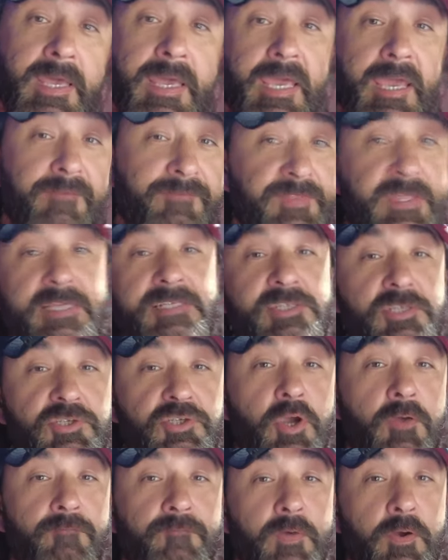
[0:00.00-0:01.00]
If this is
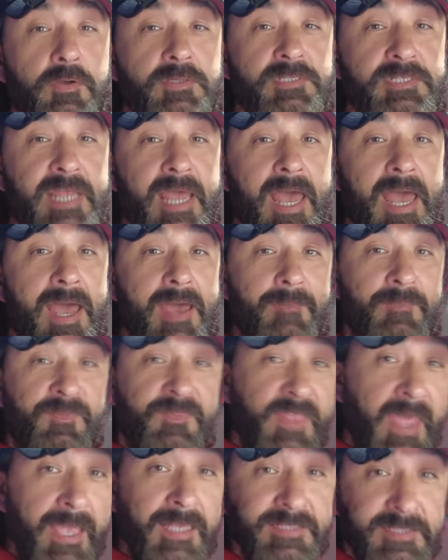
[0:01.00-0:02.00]
your first time,
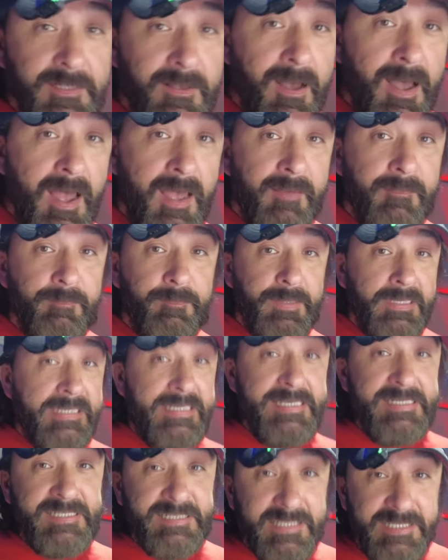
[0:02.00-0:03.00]
thanks a lot.
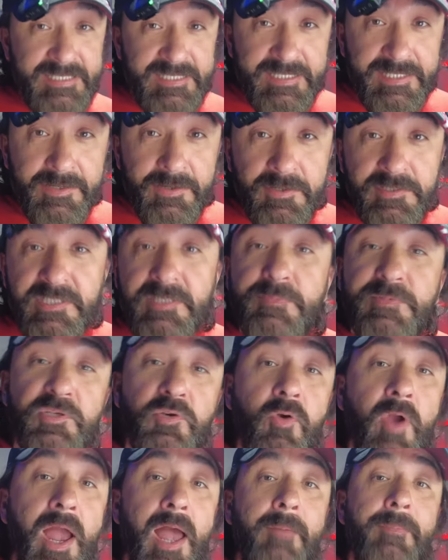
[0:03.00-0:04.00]
Please consider
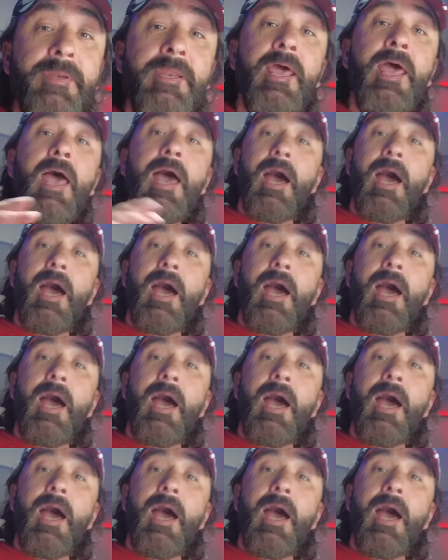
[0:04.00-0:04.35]
subscribing.